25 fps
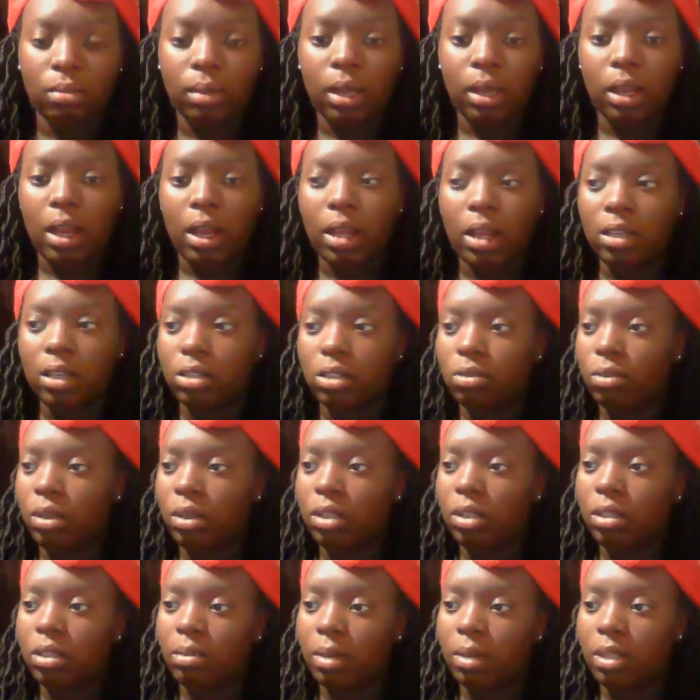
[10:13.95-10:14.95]
But I just
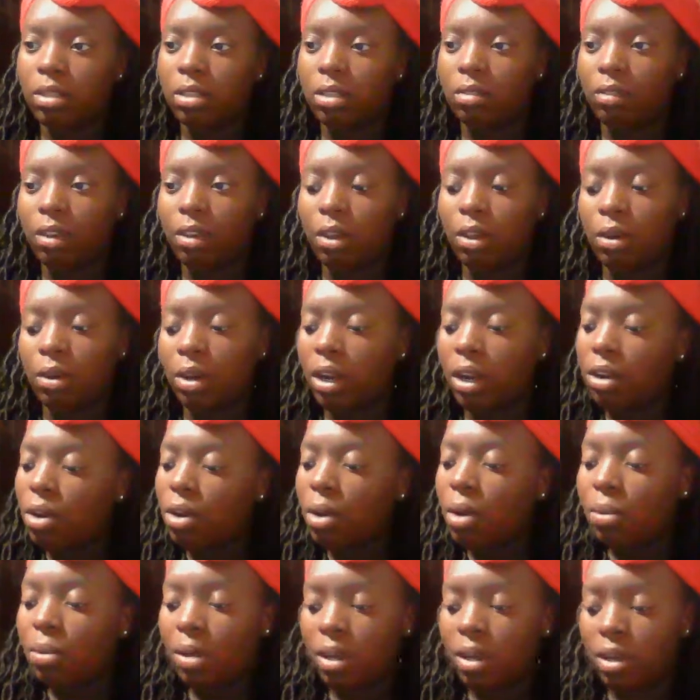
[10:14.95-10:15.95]
wanted to make this video, and I
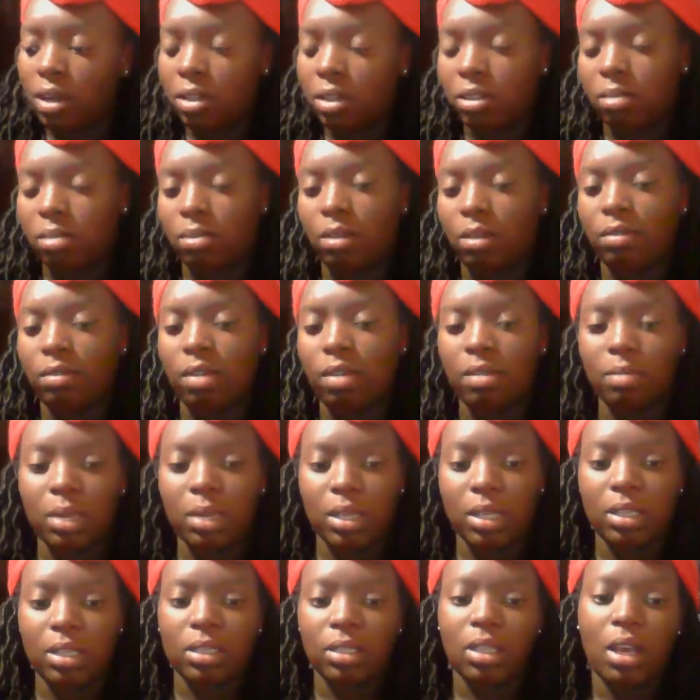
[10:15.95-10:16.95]
know I wanted it to be 5
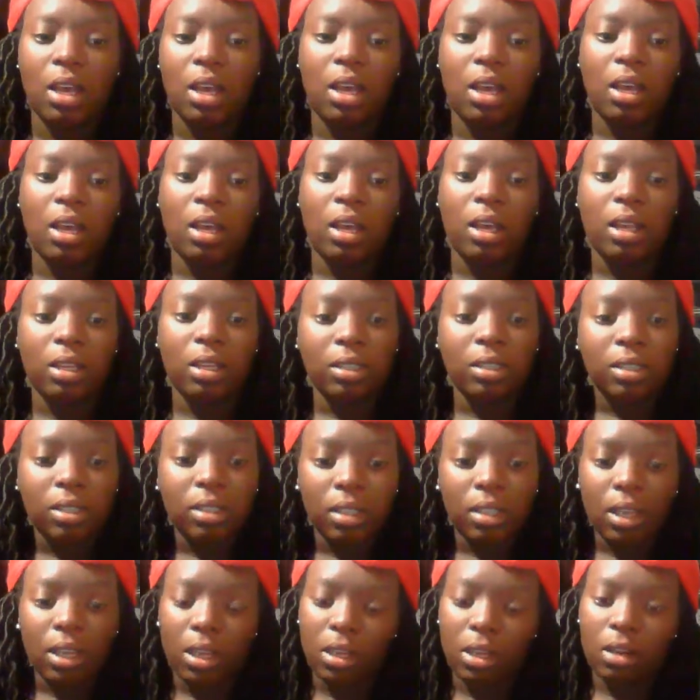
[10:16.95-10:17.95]
minutes, and
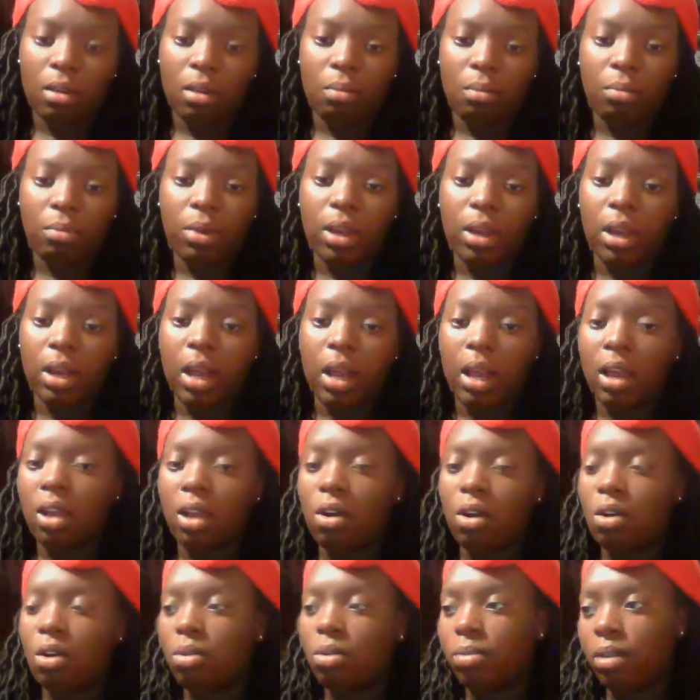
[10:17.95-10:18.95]
it's 10, but I
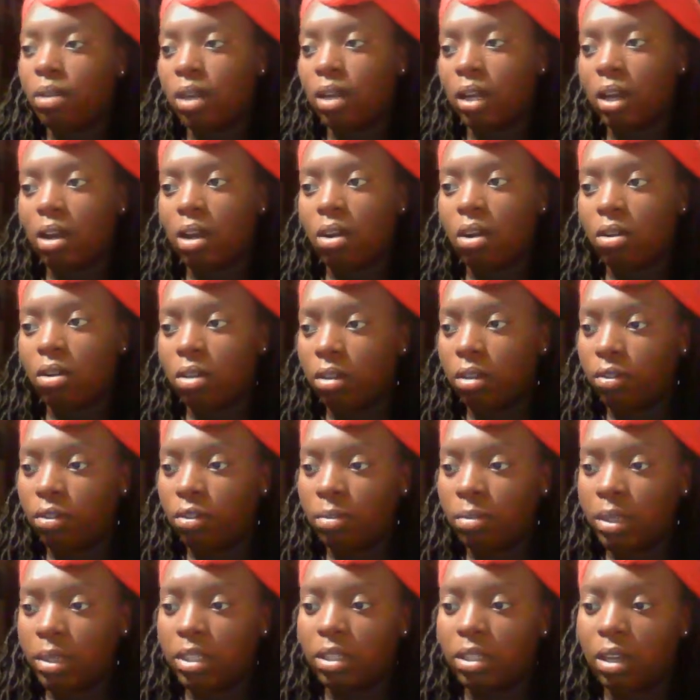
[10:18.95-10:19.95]
hope that I got all the
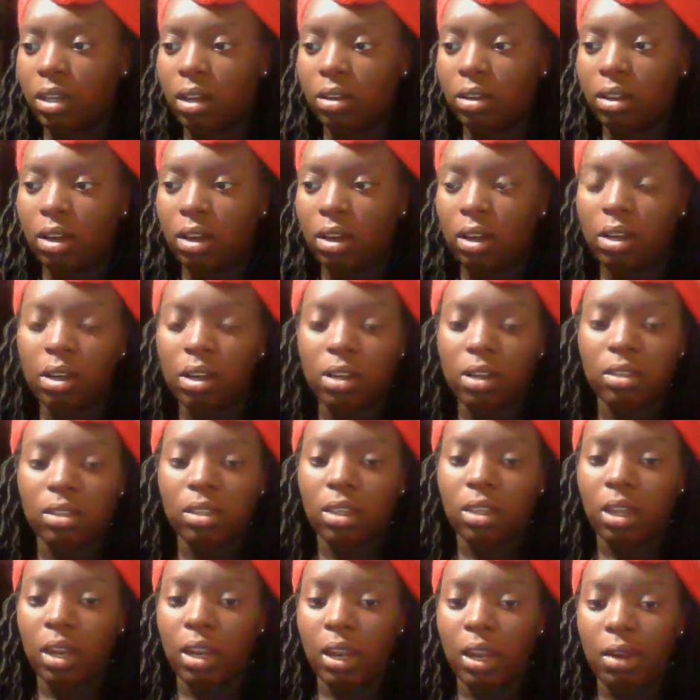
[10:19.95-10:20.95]
information out that I needed
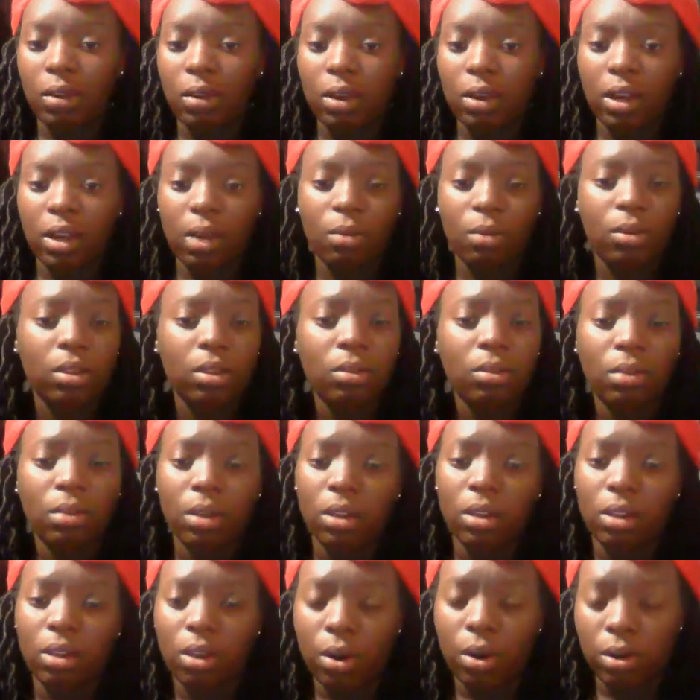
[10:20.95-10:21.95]
to get out. And I really
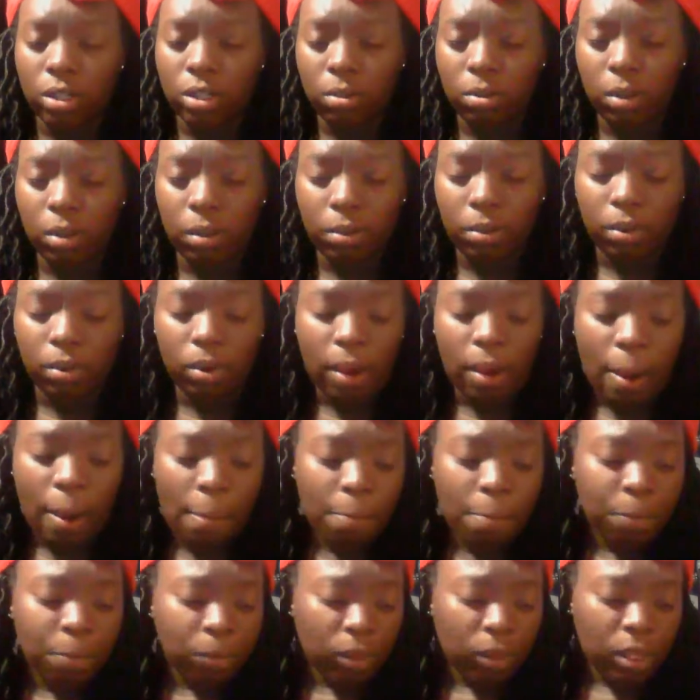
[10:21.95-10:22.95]
want to encourage people,
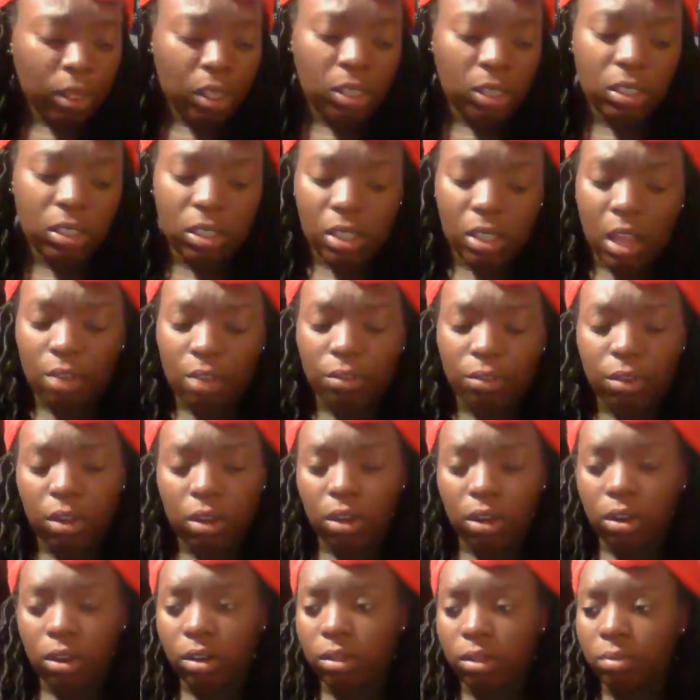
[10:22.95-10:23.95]
this is not for
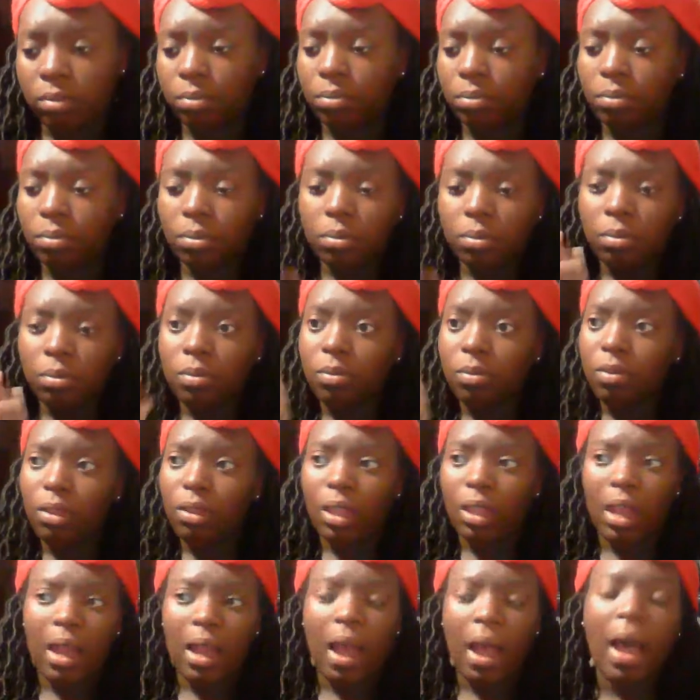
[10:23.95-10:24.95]
your
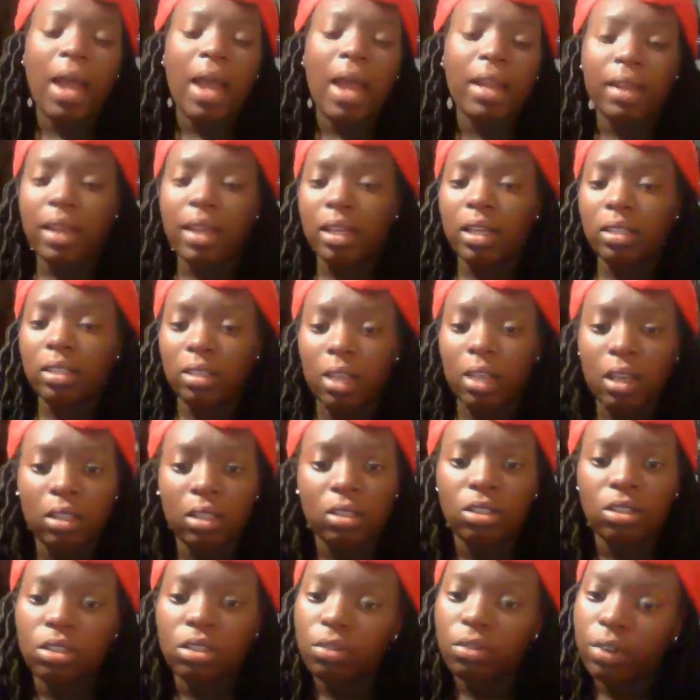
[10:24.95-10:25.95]
high day Jane,
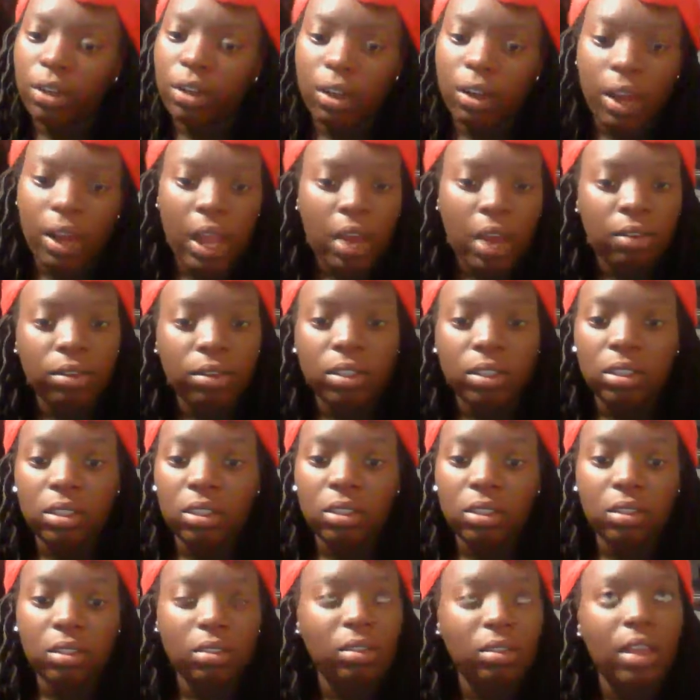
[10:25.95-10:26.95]
this is for your
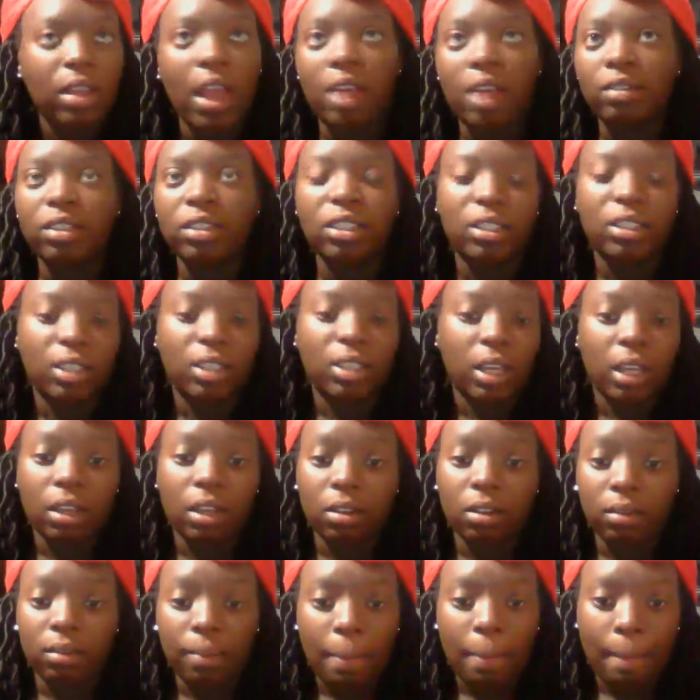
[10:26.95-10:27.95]
average
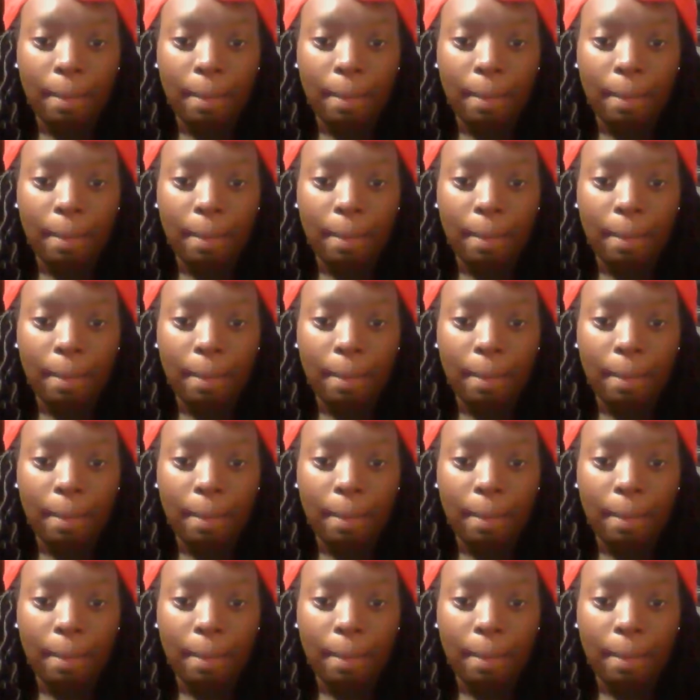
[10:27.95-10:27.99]
Jane.